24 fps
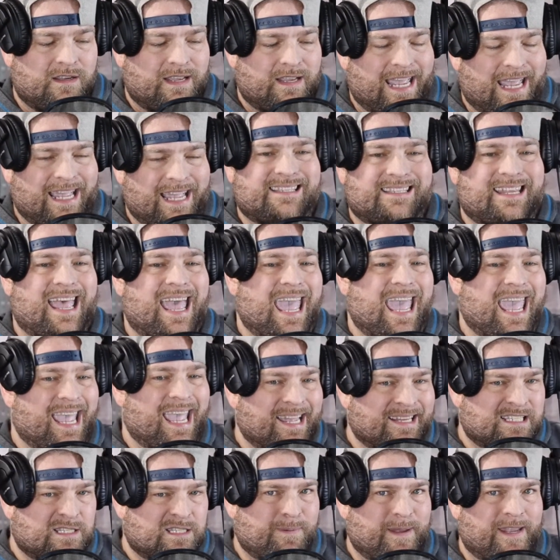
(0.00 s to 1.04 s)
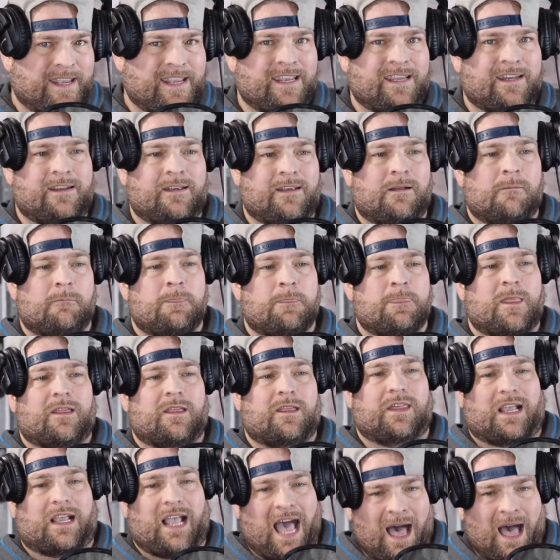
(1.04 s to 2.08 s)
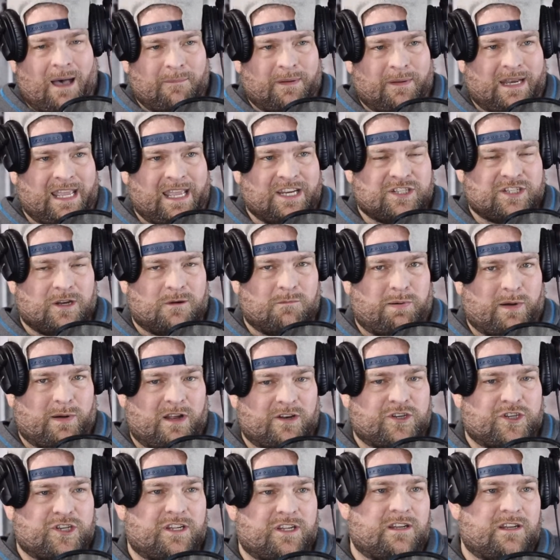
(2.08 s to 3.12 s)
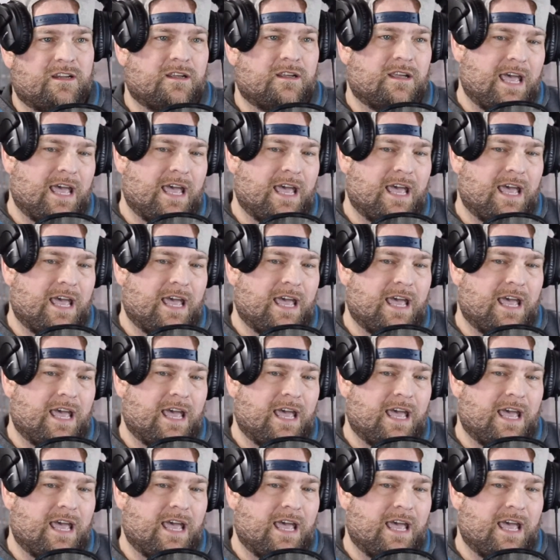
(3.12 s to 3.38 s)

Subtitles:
It's the hand speed, the combination punching,